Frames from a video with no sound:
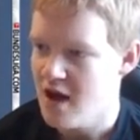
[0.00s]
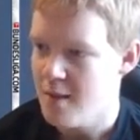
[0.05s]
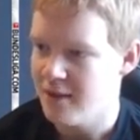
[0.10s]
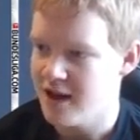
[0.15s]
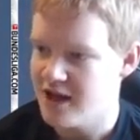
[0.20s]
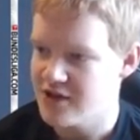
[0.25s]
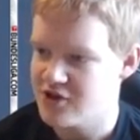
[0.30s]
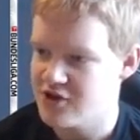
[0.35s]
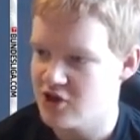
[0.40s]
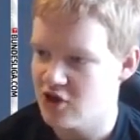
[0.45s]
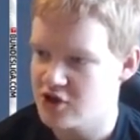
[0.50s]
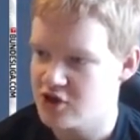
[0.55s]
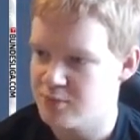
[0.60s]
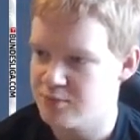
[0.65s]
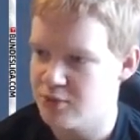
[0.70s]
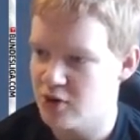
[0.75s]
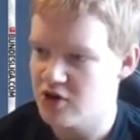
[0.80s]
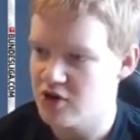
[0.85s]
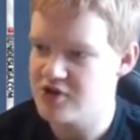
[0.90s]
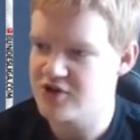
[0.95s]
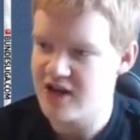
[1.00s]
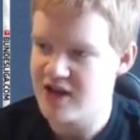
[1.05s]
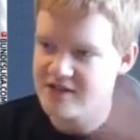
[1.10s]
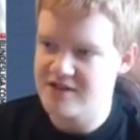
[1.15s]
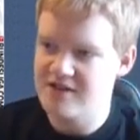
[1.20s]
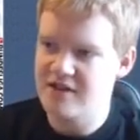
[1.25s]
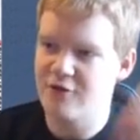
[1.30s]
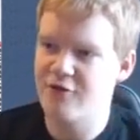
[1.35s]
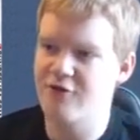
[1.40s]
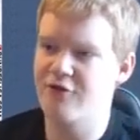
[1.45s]
Palacios,
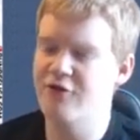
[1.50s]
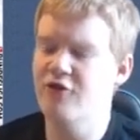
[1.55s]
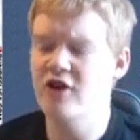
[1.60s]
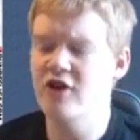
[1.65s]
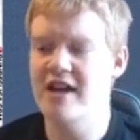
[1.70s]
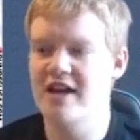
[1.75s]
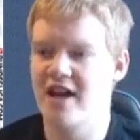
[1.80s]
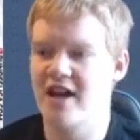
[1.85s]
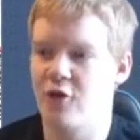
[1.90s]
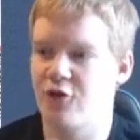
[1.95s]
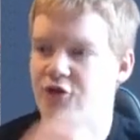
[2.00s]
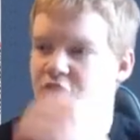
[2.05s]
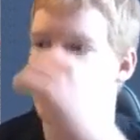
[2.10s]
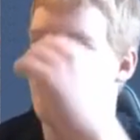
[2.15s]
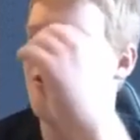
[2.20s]
Bryzat, and it's 3-0 to